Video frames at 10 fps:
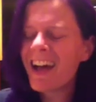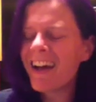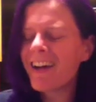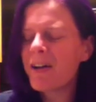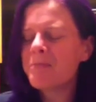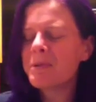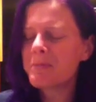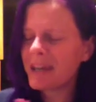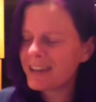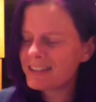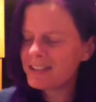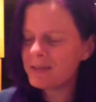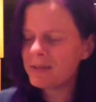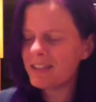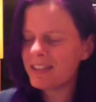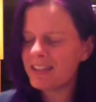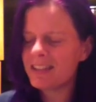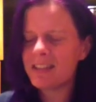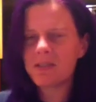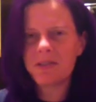But back to the
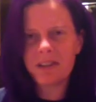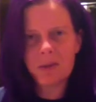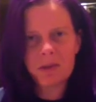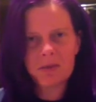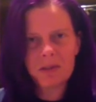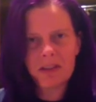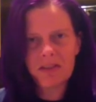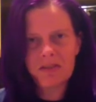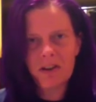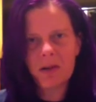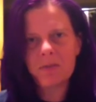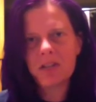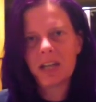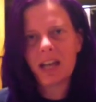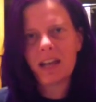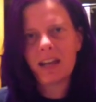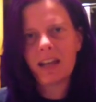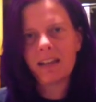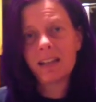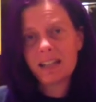intern that I worked with on the farm, she had
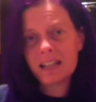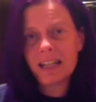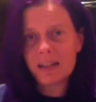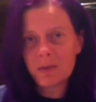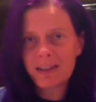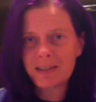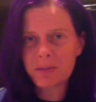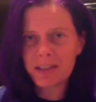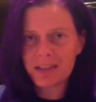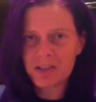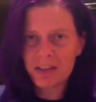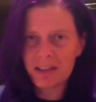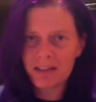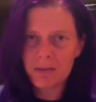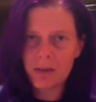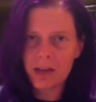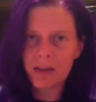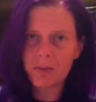a clean eating recipe that she liked to make.